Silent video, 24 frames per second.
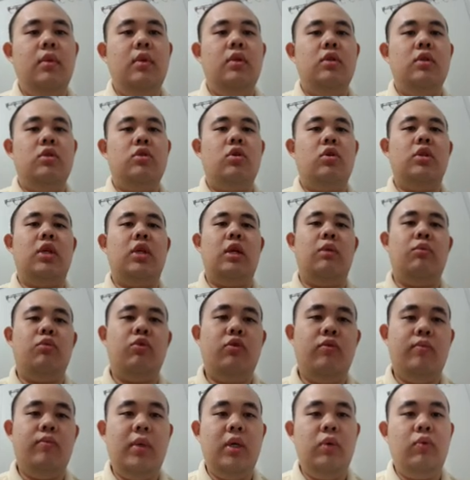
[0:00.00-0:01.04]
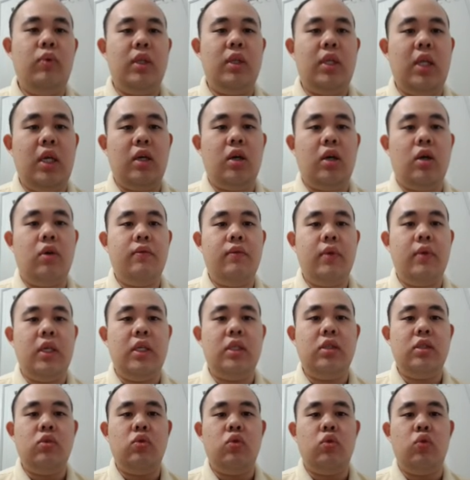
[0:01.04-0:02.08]
So the improvement we think of
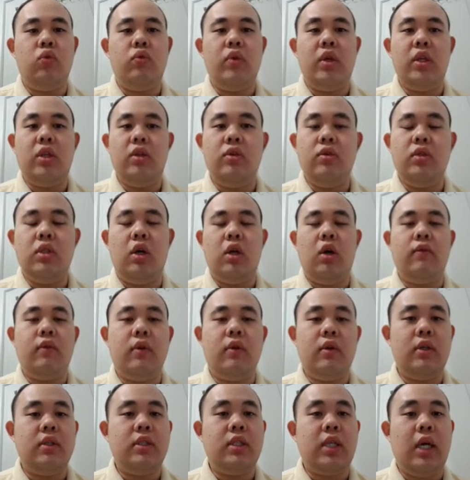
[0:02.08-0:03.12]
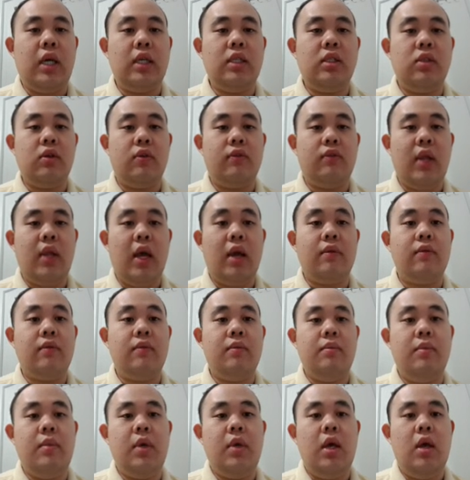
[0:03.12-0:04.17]
is to reduce the overall size of knife.
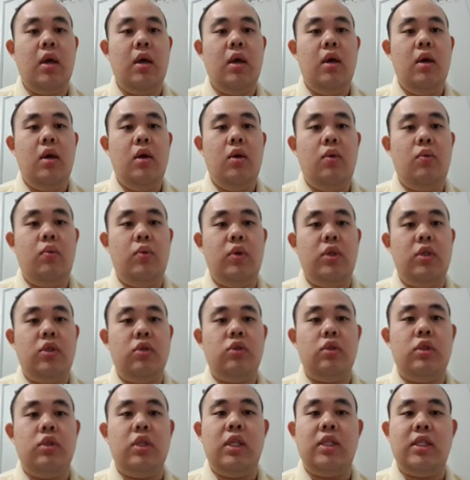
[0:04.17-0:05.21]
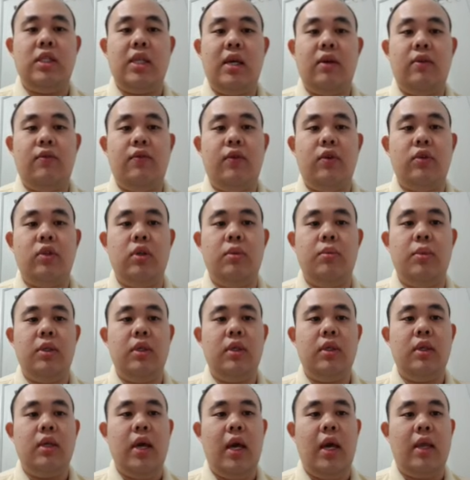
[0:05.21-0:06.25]
We should design a
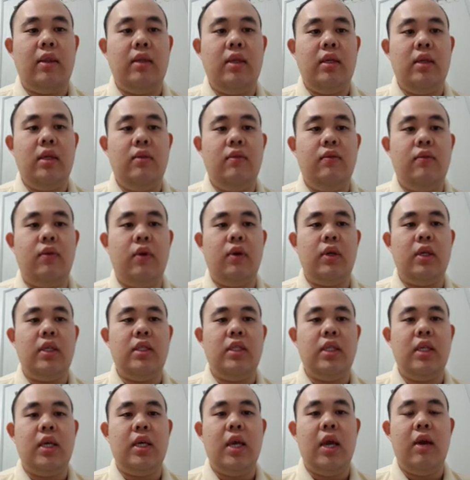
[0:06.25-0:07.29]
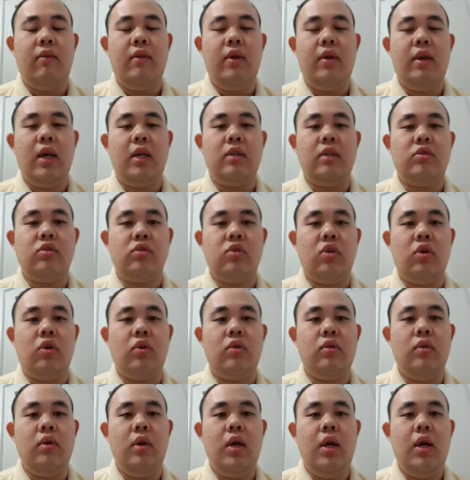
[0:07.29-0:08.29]
foldable handle for easy carry and store.